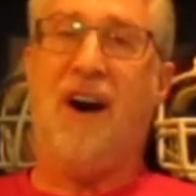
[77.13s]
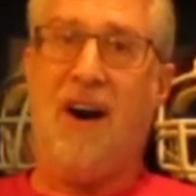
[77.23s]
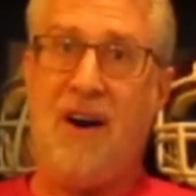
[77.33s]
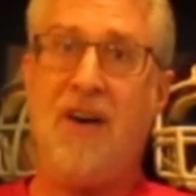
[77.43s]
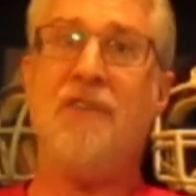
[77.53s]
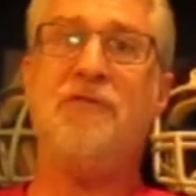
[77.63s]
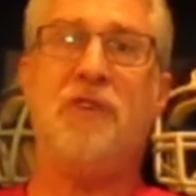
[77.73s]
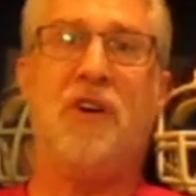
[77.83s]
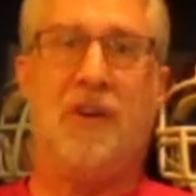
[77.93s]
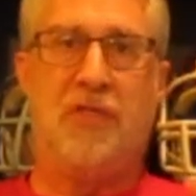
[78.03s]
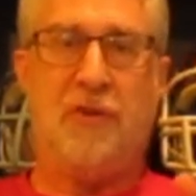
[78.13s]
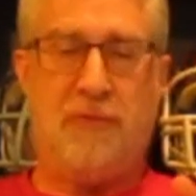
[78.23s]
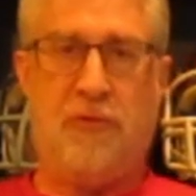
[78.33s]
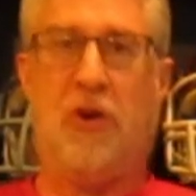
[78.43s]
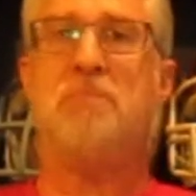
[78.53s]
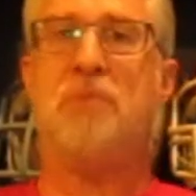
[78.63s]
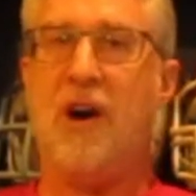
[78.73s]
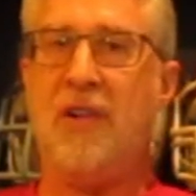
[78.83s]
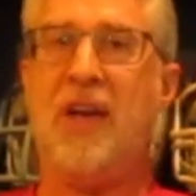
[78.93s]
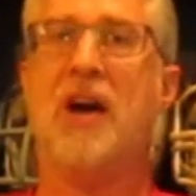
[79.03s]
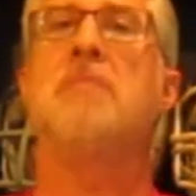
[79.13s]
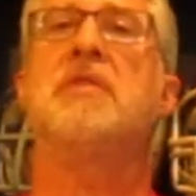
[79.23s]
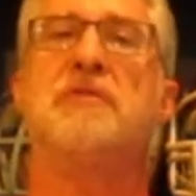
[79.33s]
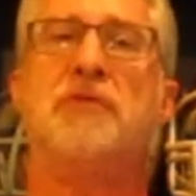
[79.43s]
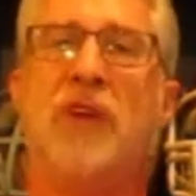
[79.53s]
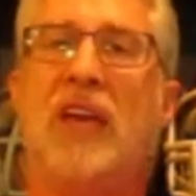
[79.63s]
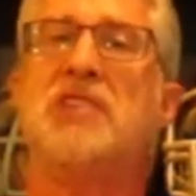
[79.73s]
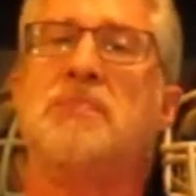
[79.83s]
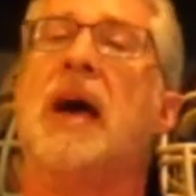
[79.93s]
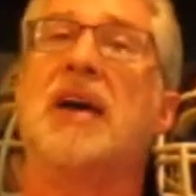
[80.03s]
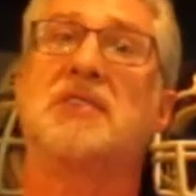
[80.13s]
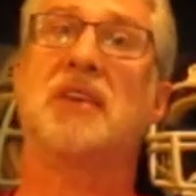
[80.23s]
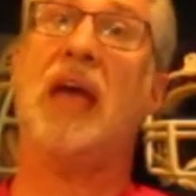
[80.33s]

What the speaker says: of the football helmet face mask,